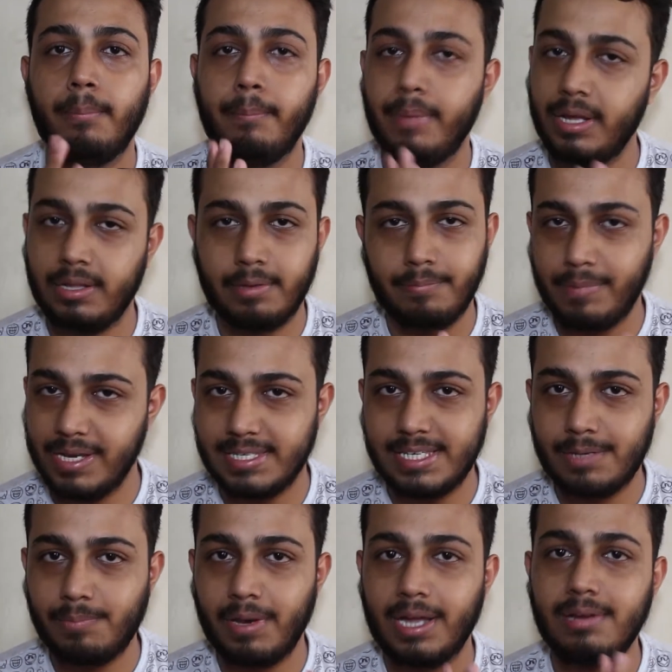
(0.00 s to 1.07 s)
in the
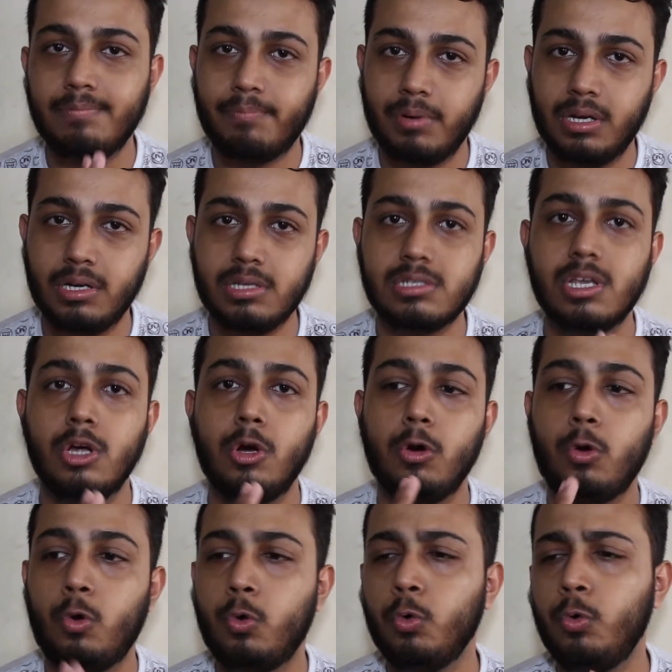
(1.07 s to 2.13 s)
basic plan plus
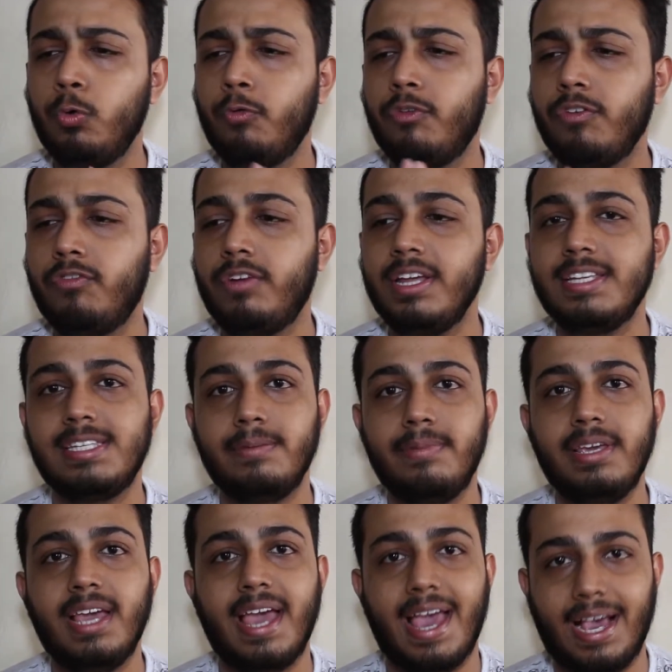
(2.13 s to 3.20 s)
250
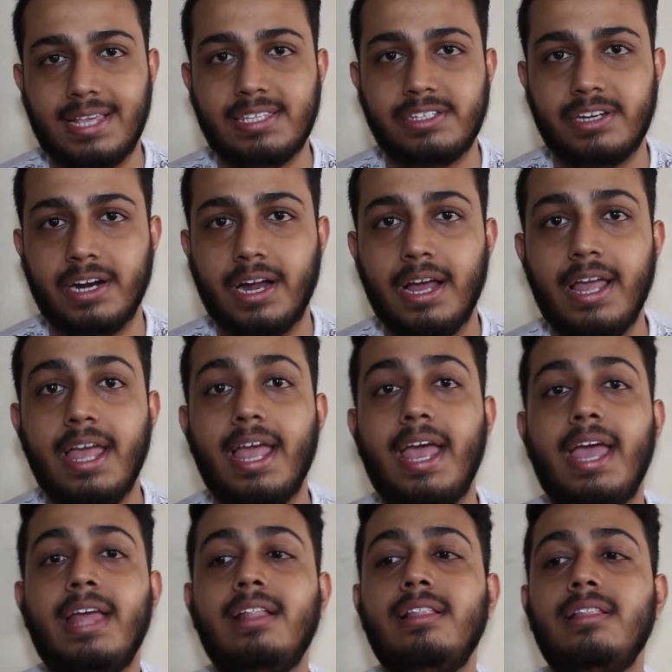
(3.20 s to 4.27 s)
GB extra,
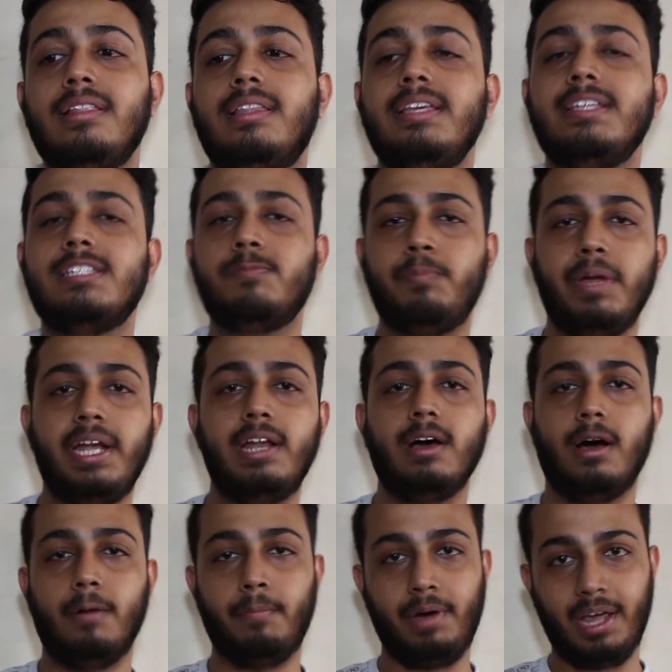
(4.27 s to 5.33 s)
and the speed
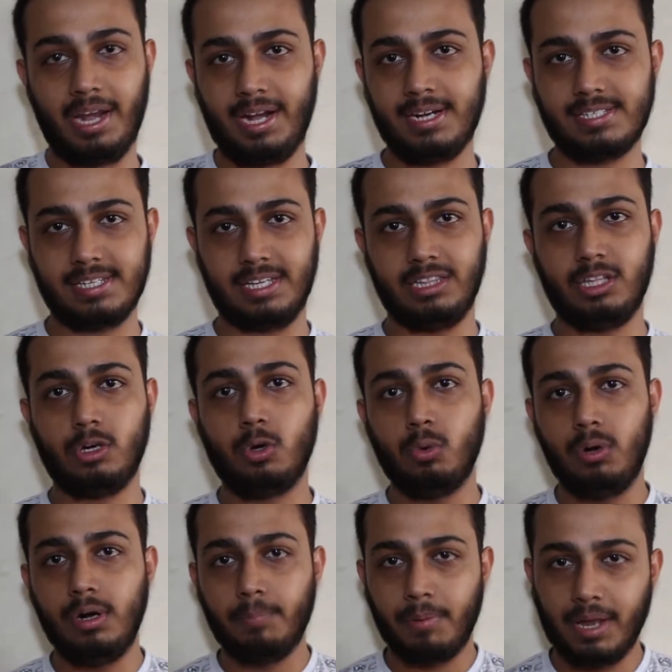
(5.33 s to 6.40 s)
upgrades in the
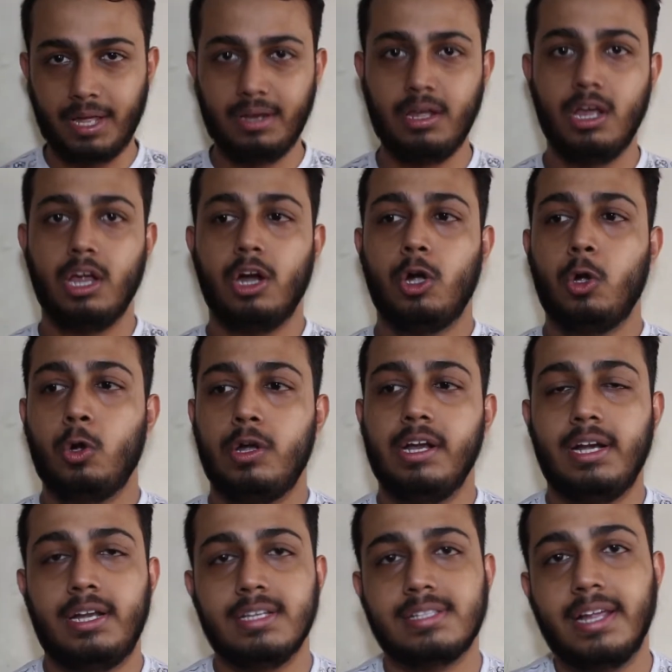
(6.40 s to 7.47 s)
gold plan,
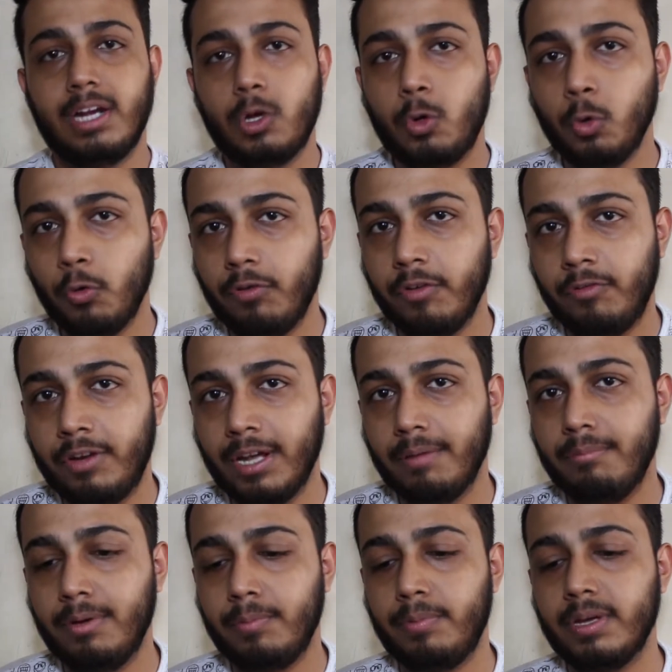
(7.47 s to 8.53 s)
it is like 250
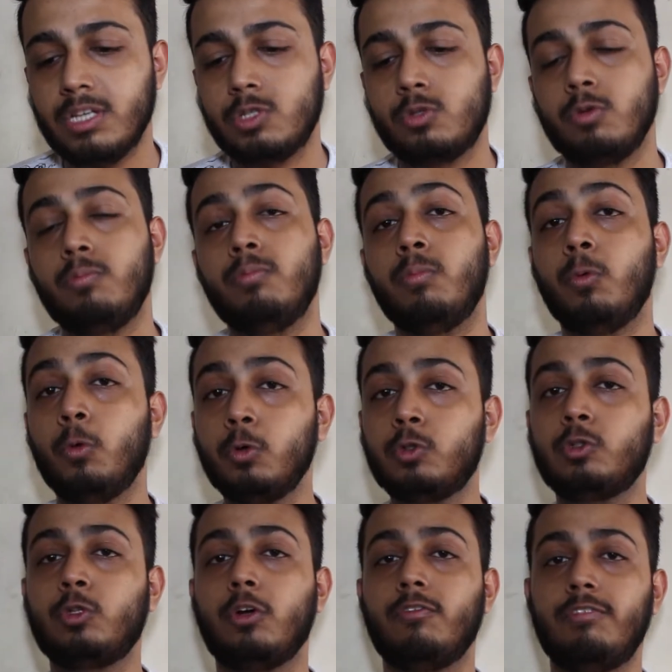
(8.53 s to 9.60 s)
Mbps. So
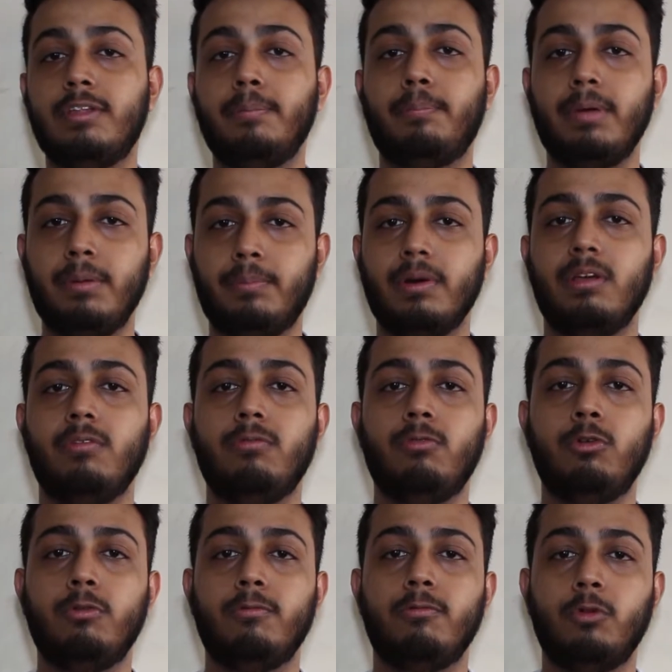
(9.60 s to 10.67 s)
most of the people
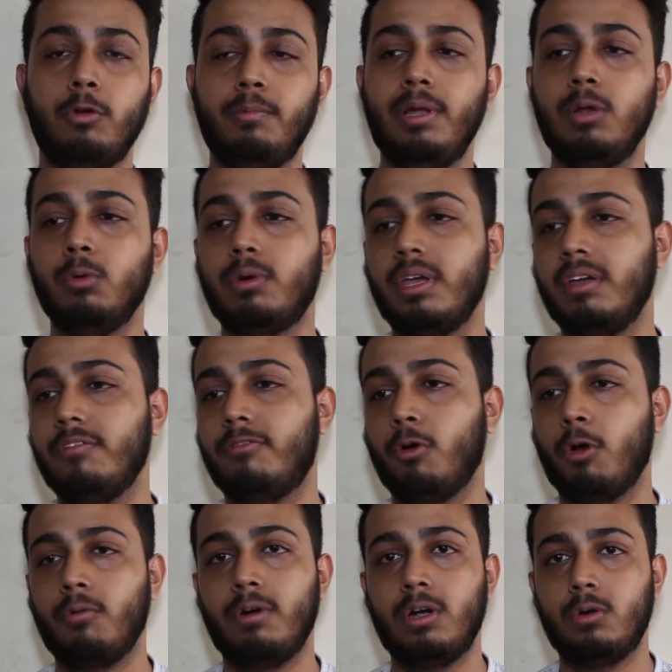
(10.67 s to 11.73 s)
would be looking
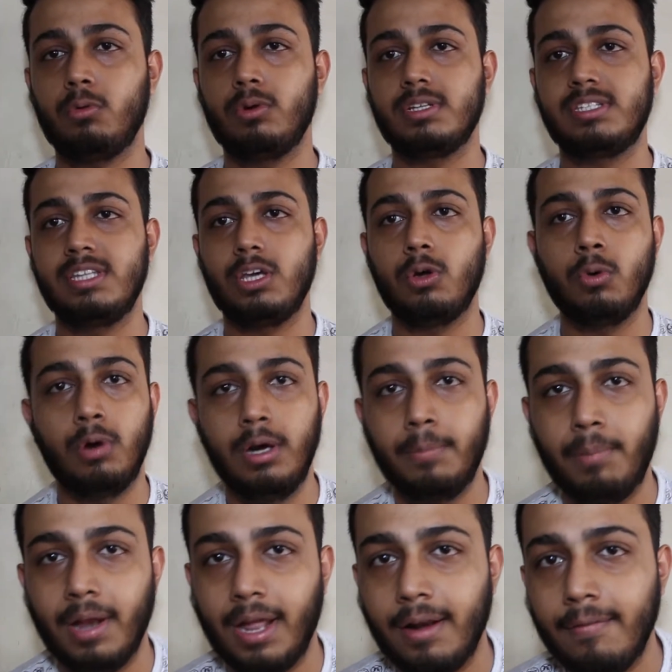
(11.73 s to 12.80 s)
forward towards the gold
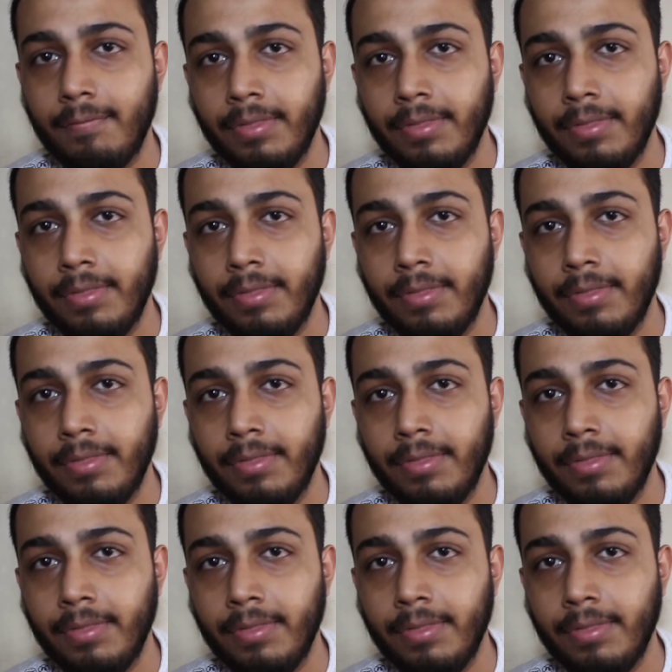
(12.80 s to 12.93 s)
plan